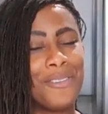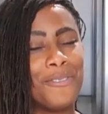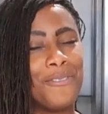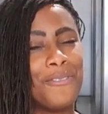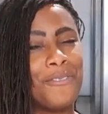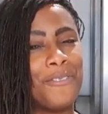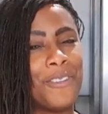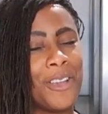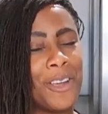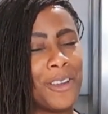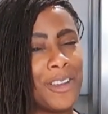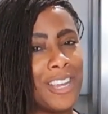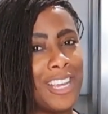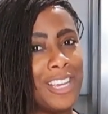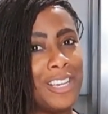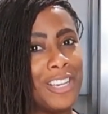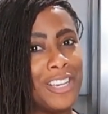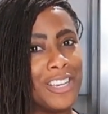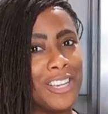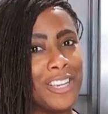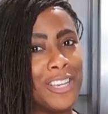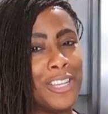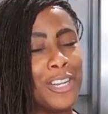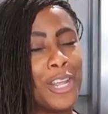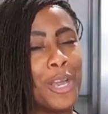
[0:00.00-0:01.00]
very
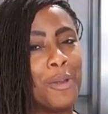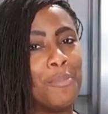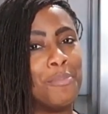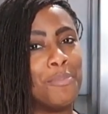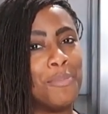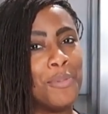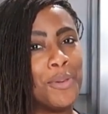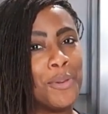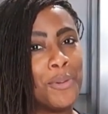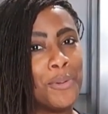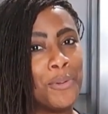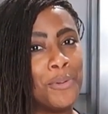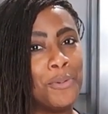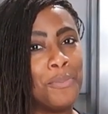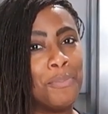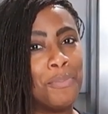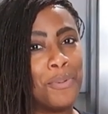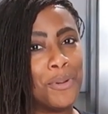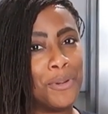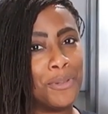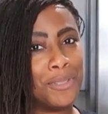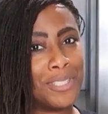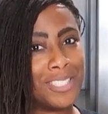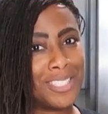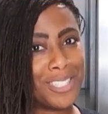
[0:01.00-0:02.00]
good immune
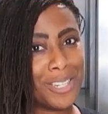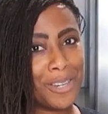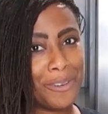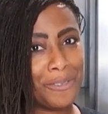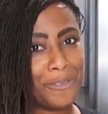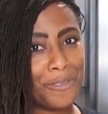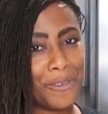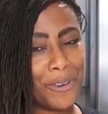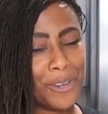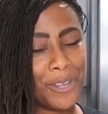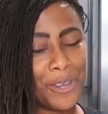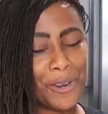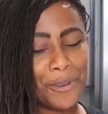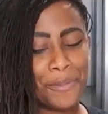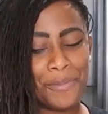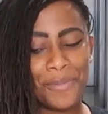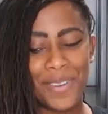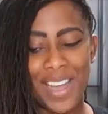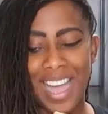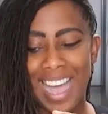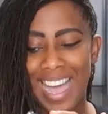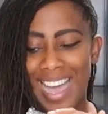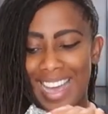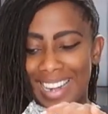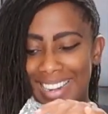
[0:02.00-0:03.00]
booster for your
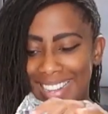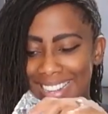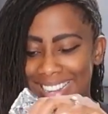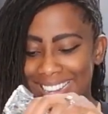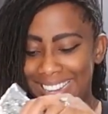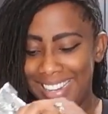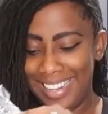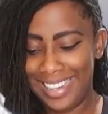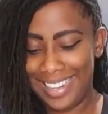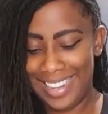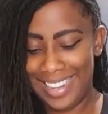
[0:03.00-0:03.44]
body.